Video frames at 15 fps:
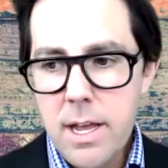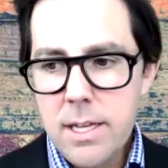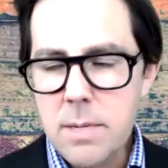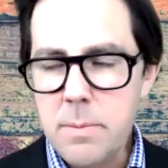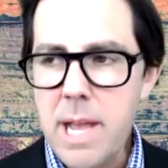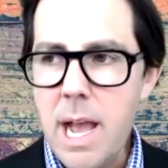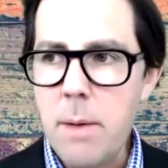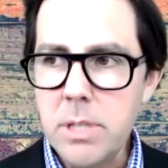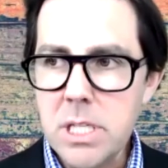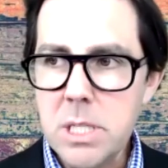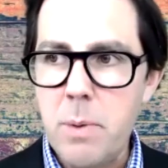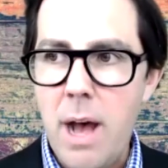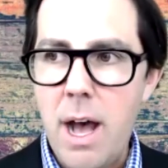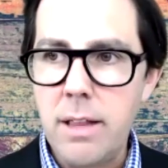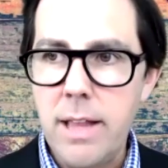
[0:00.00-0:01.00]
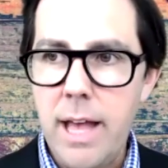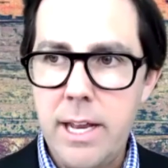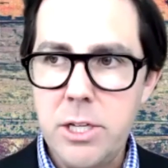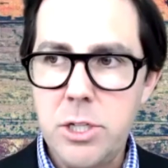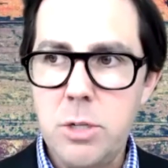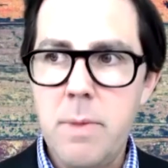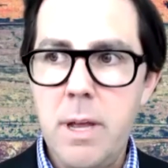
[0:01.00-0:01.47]
to be able to spotlight,
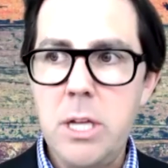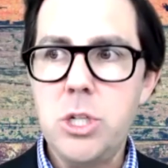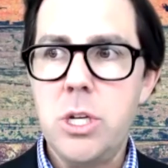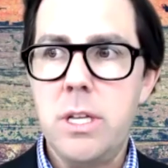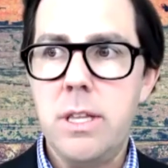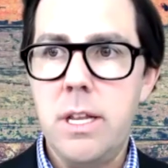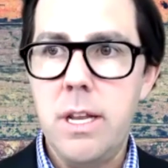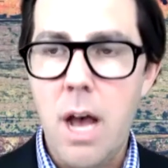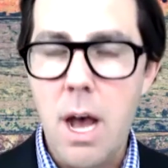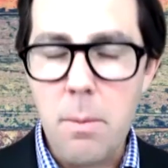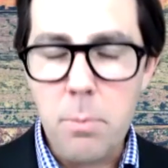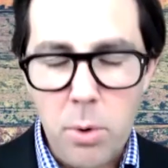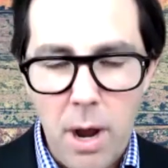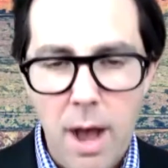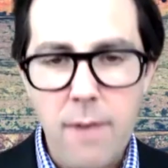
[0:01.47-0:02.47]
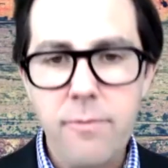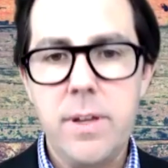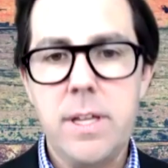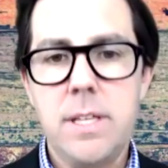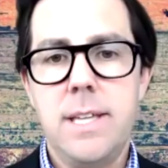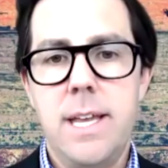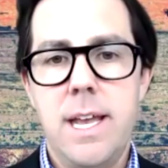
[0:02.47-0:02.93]
as you mentioned, the
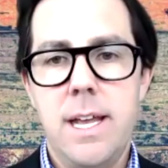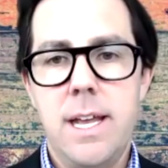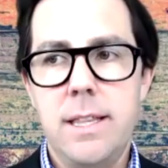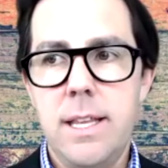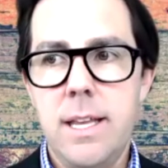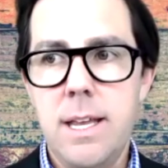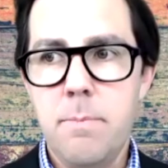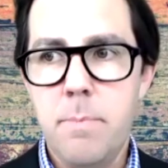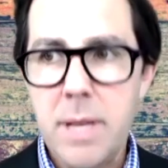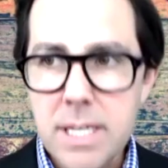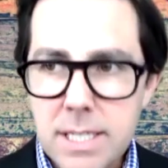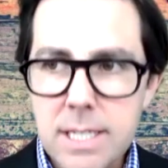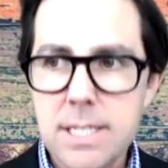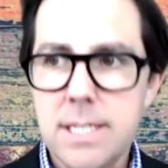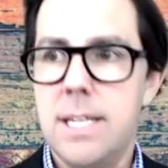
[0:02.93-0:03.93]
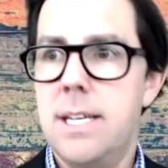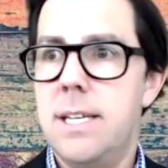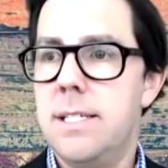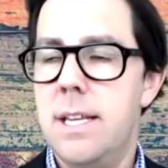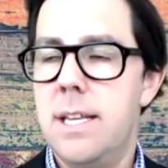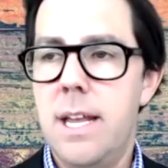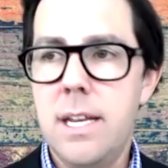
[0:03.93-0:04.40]
nonprofits and the
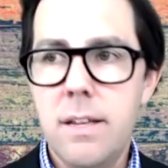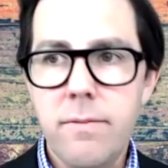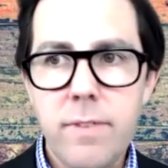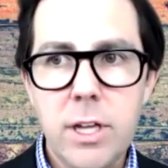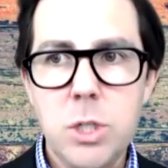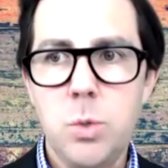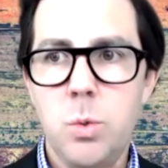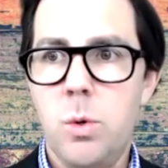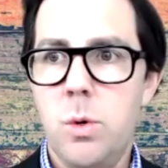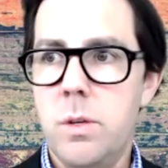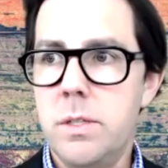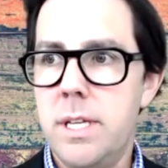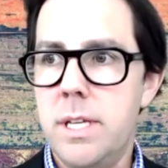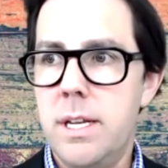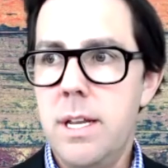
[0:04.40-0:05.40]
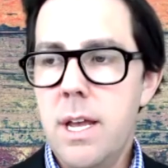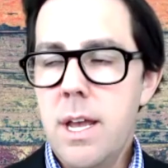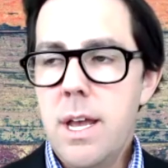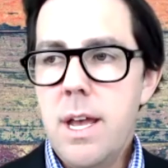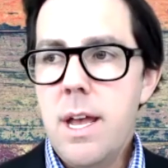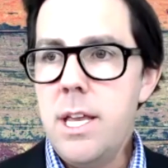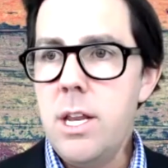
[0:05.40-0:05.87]
businesses and individuals and,
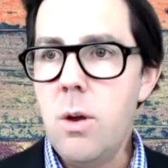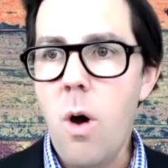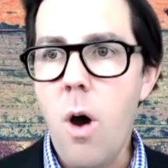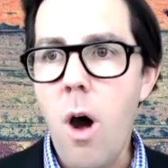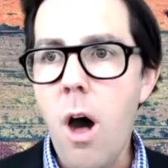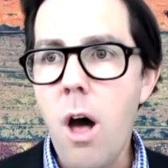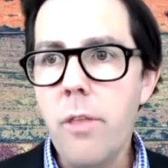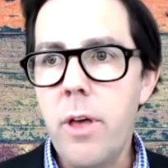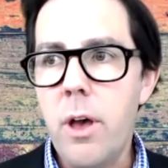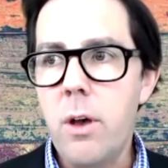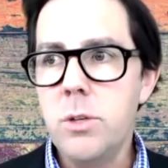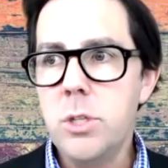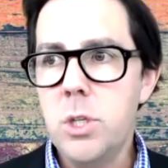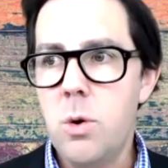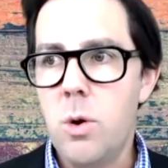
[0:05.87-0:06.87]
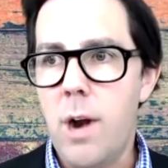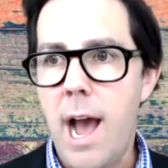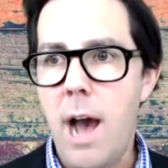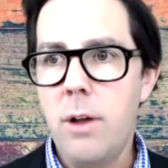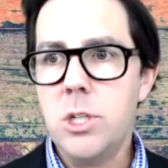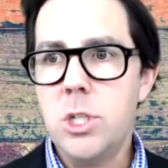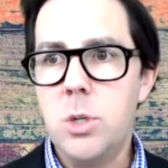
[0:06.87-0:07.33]
all those who are
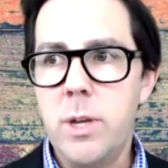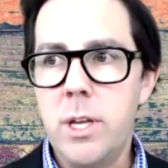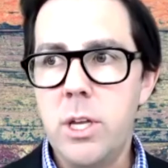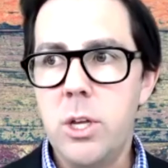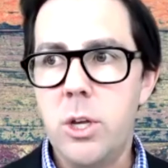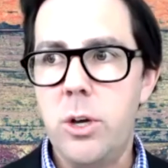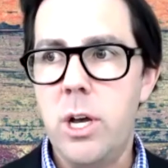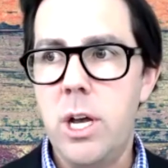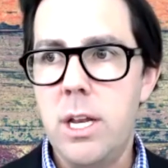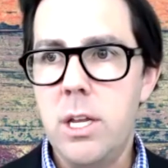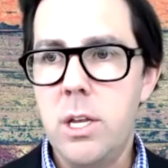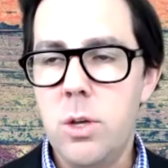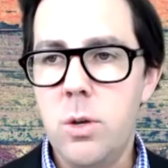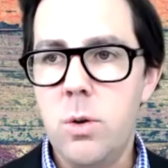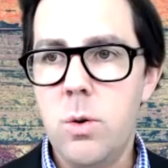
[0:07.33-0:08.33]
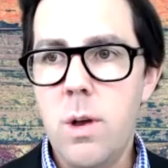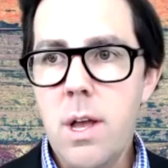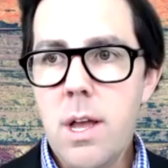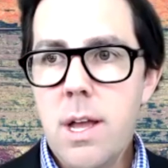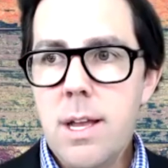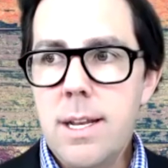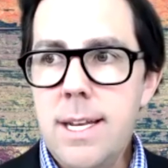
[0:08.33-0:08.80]
out doing good, who
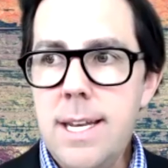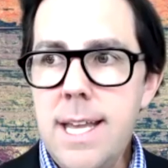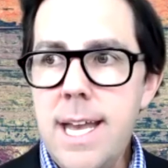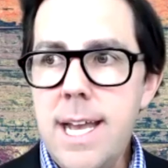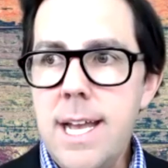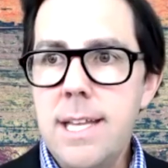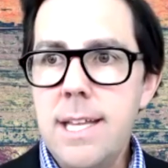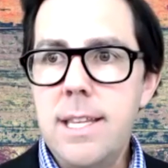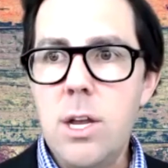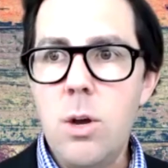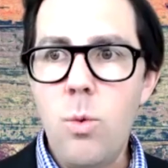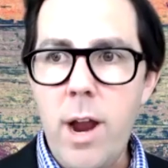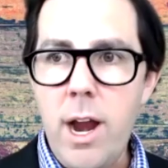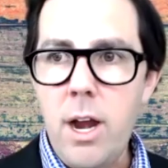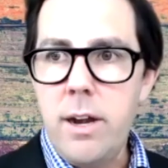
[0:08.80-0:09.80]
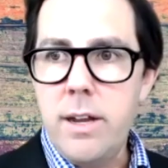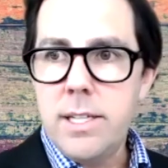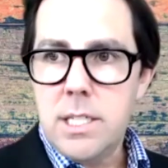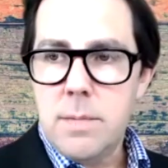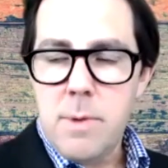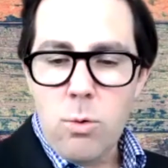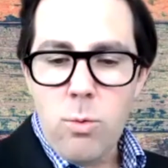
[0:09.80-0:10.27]
need the awareness
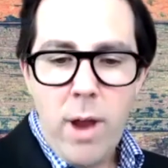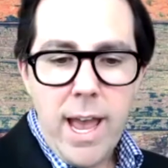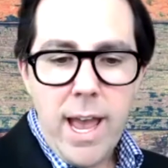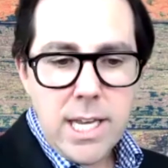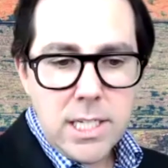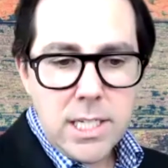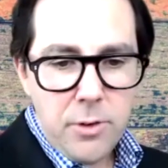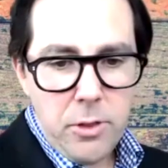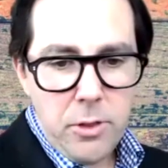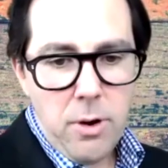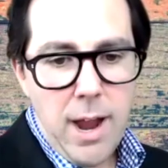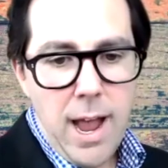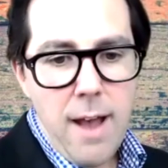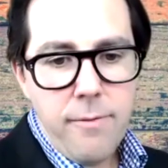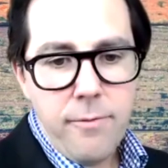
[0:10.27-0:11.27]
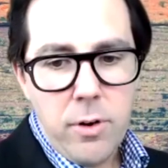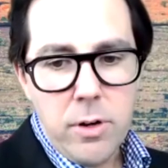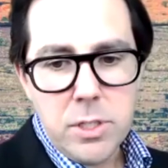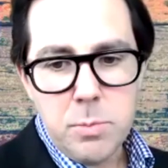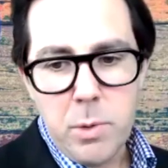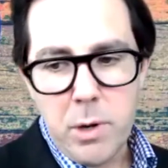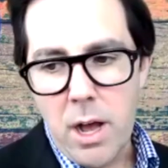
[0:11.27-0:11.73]
to be raised for their
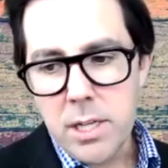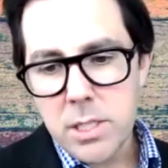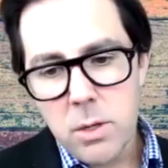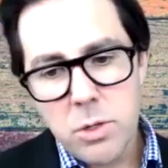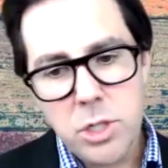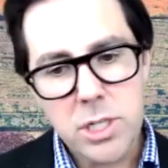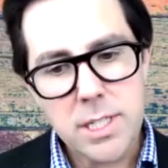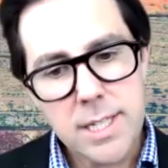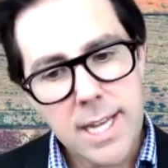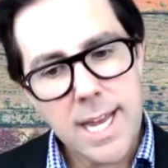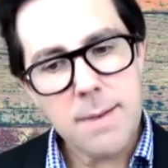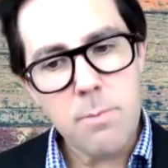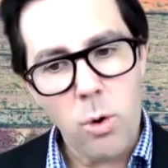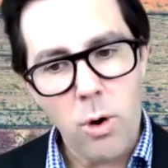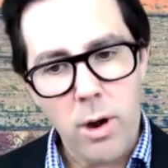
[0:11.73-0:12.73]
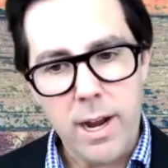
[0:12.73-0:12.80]
efforts, but also just need more